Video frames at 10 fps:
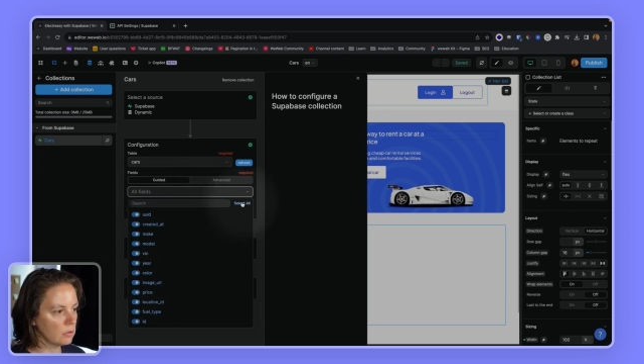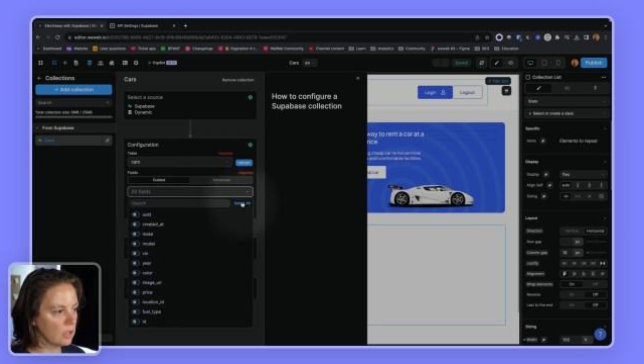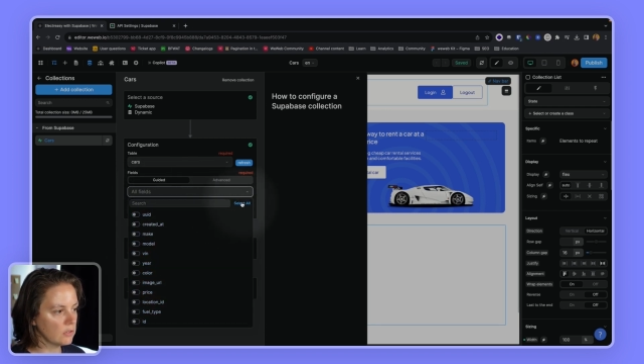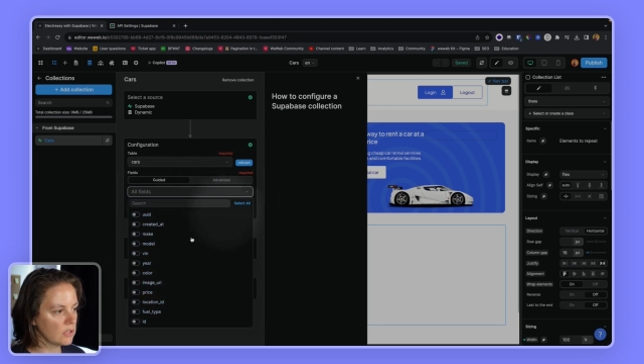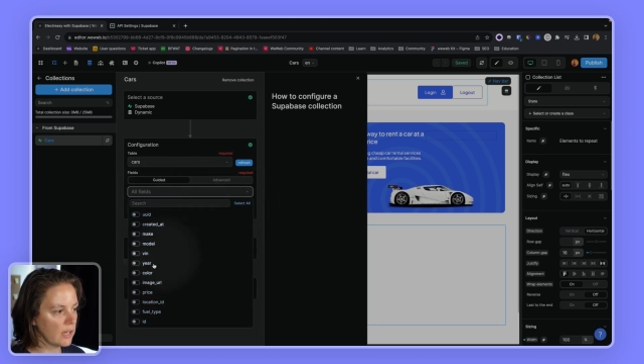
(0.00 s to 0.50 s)

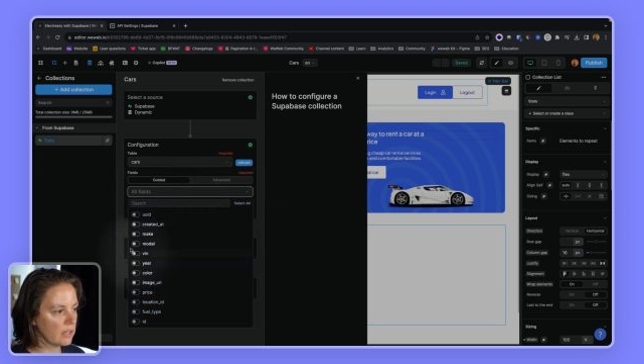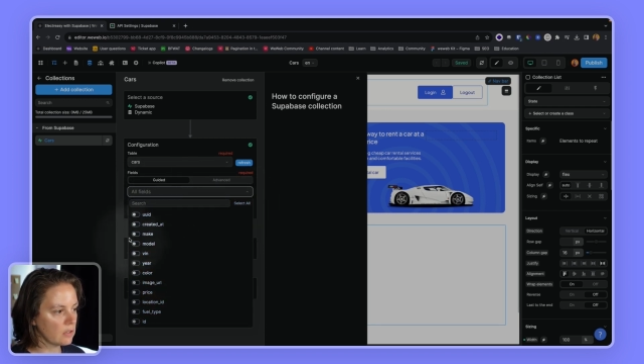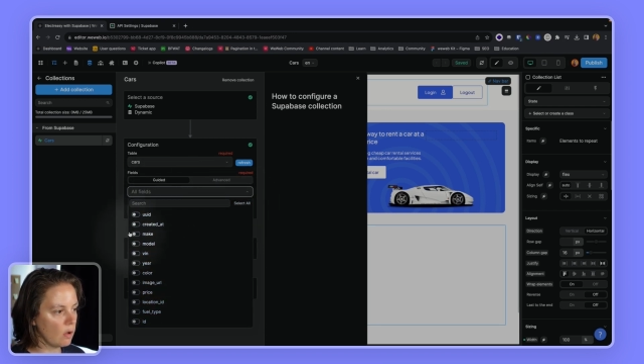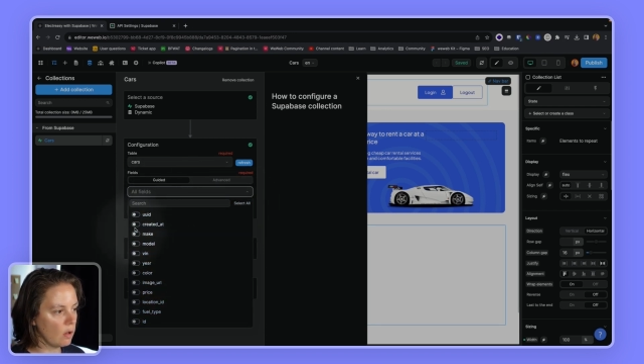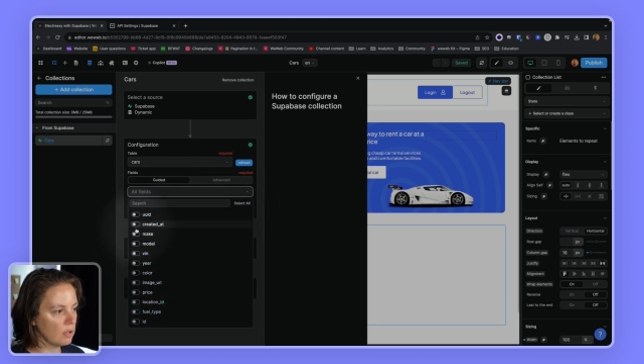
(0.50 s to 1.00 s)
unselect
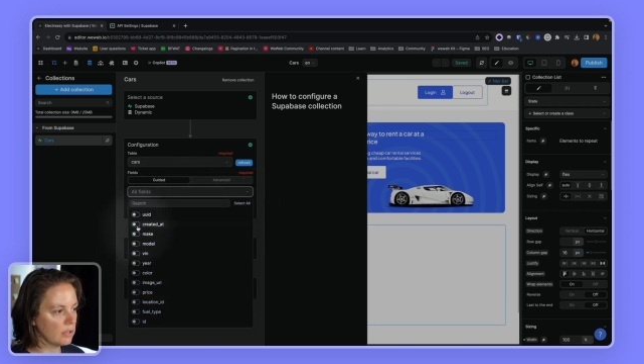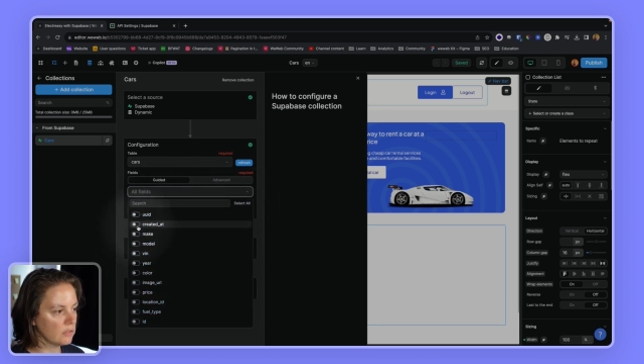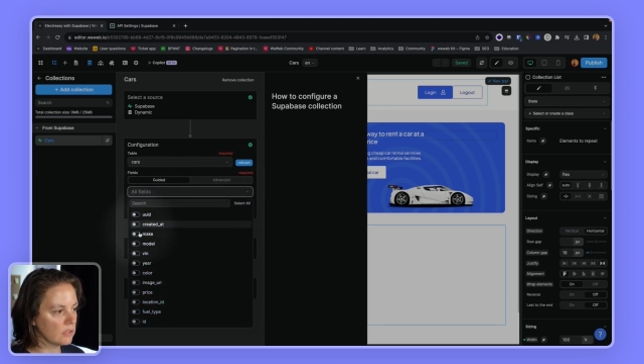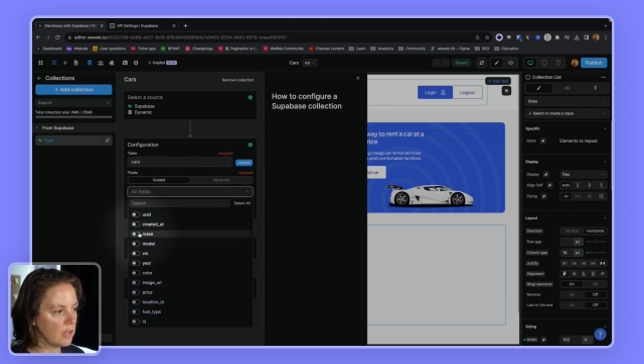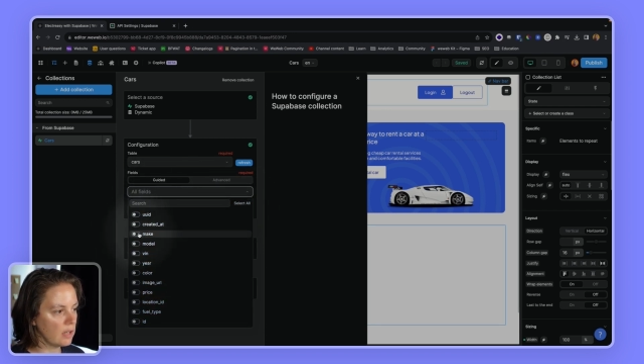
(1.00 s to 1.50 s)
all
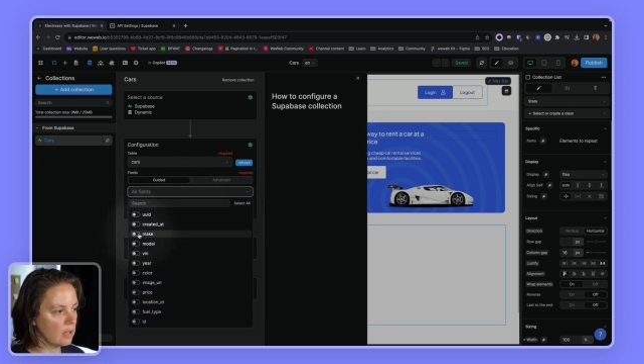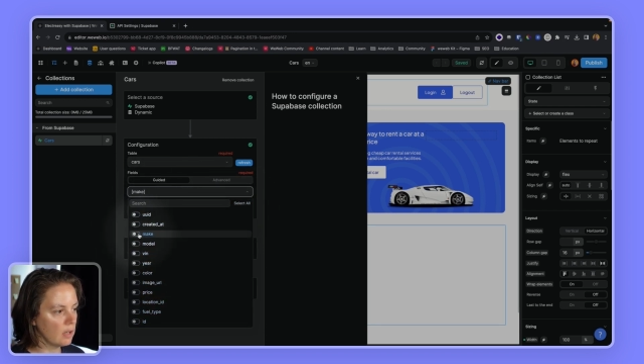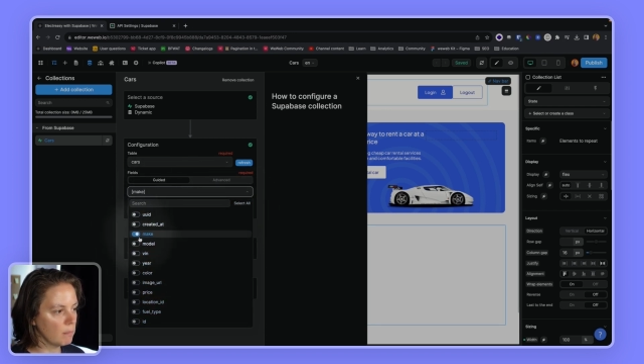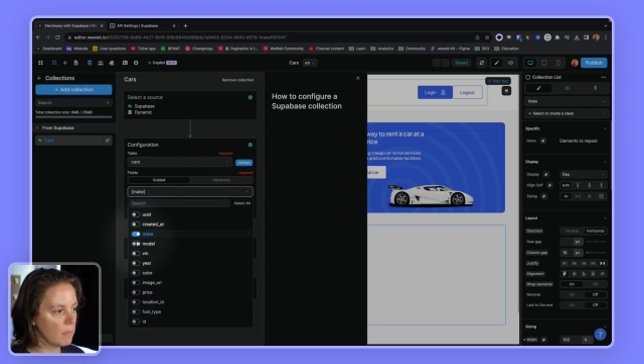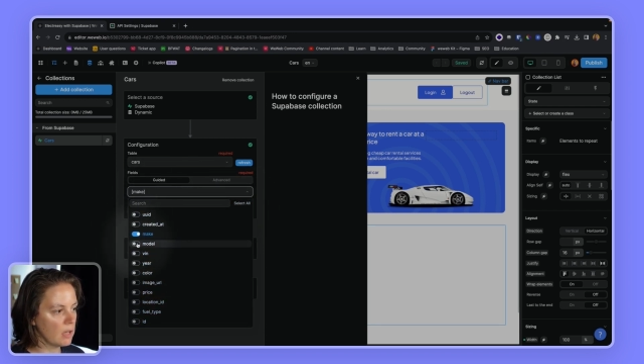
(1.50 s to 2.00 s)
and say
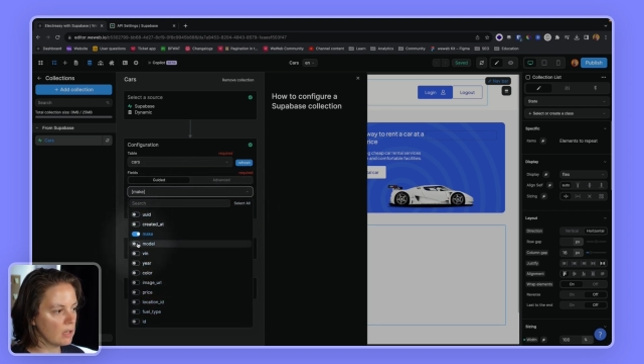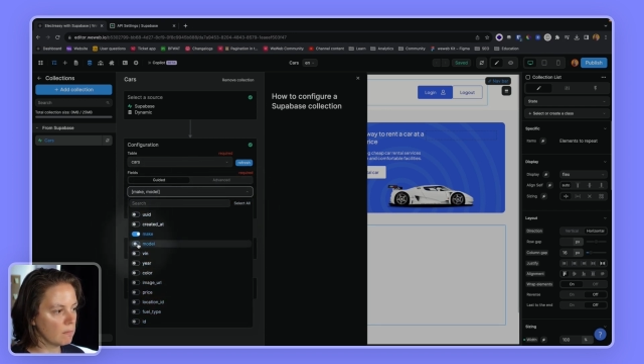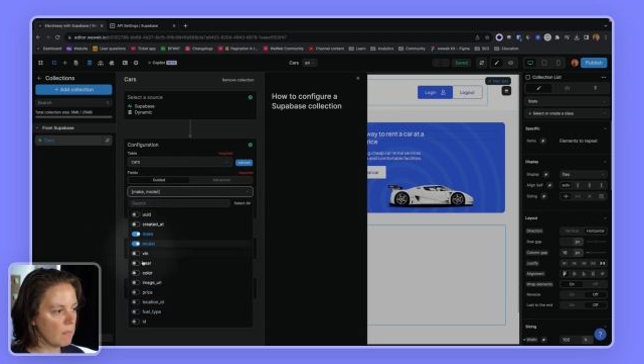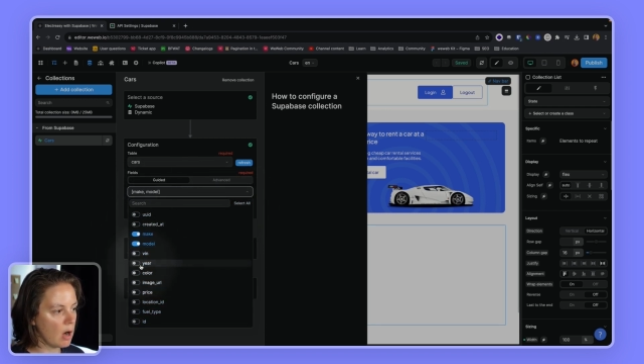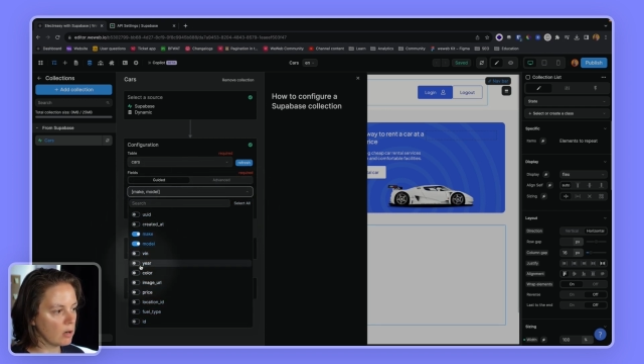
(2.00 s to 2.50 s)

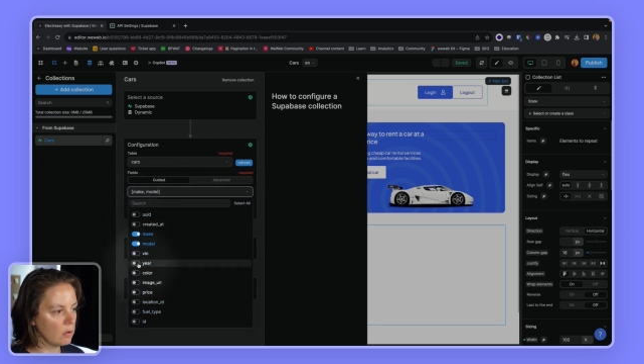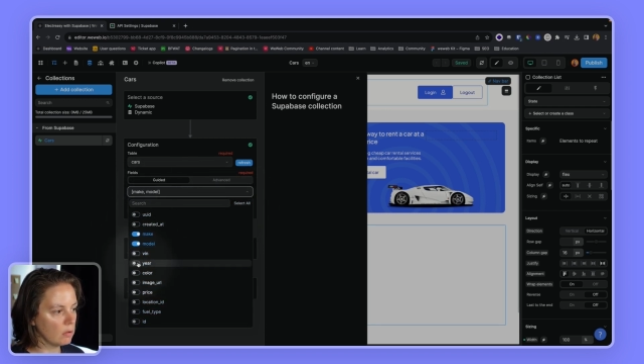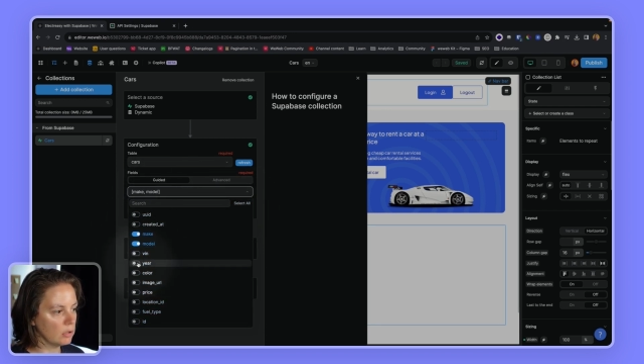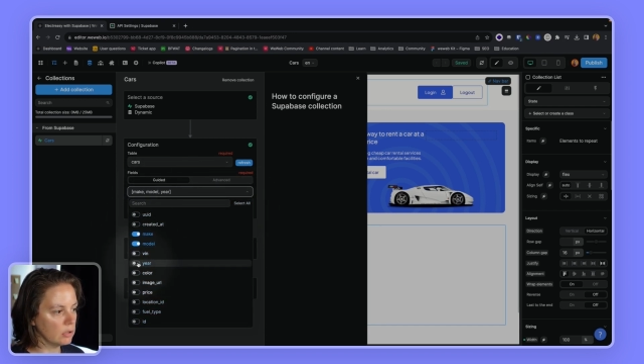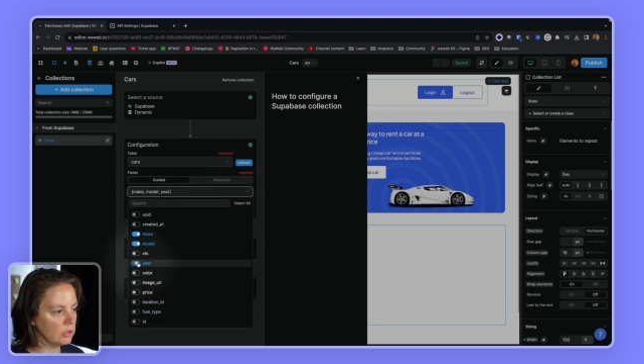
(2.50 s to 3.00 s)
make,
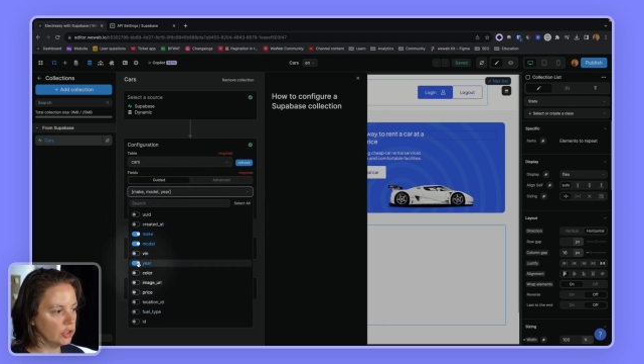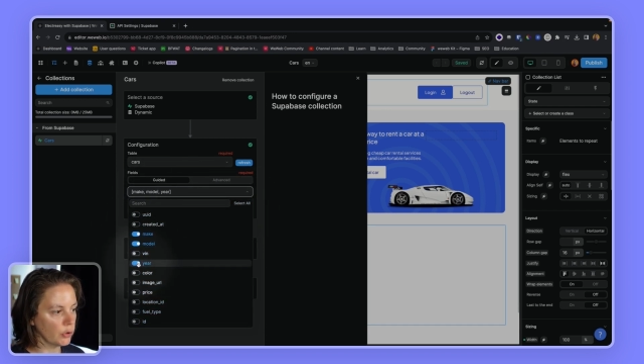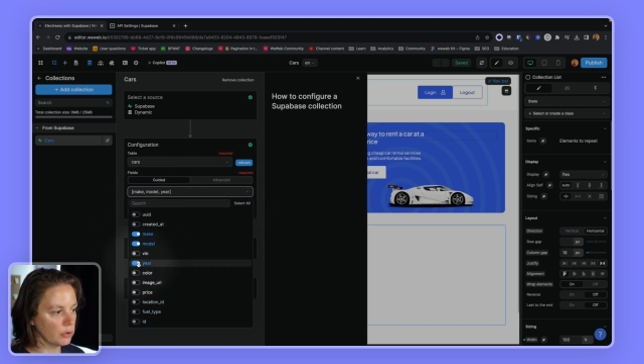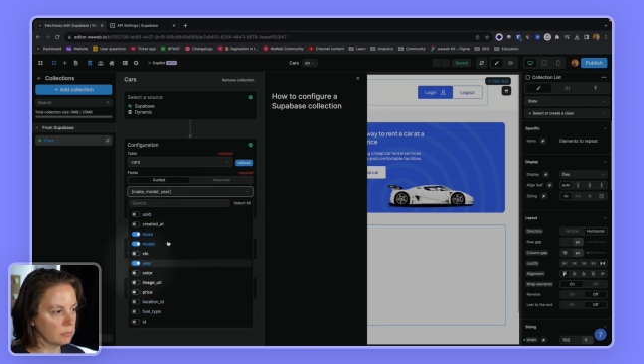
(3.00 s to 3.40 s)
model, and year.